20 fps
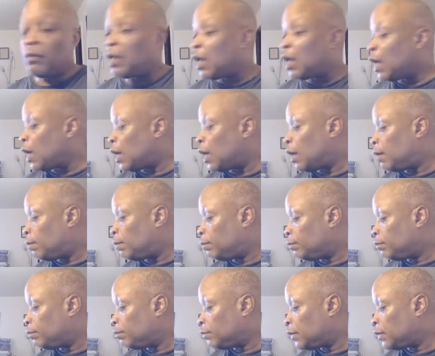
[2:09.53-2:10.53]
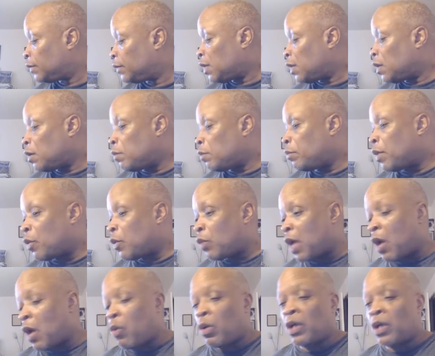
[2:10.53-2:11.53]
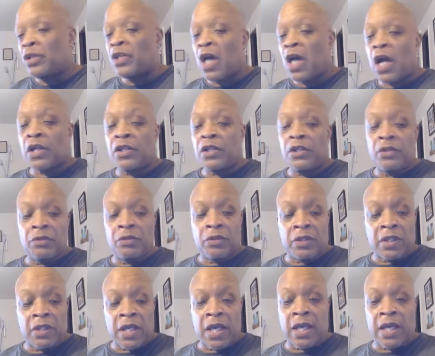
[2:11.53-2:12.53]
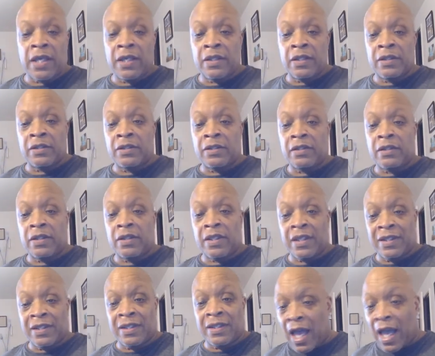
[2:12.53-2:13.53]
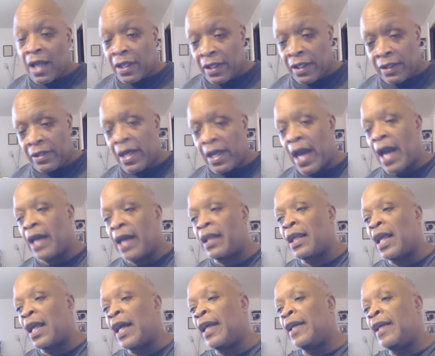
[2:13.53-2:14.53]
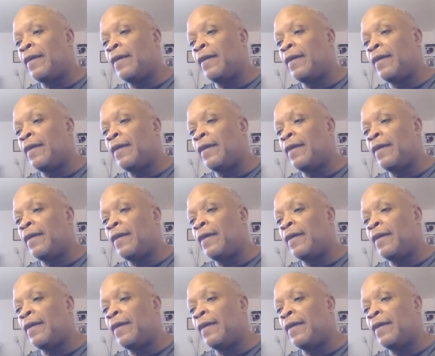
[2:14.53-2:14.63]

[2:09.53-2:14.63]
Um, but what I want to talk to you today is exactly that. Like,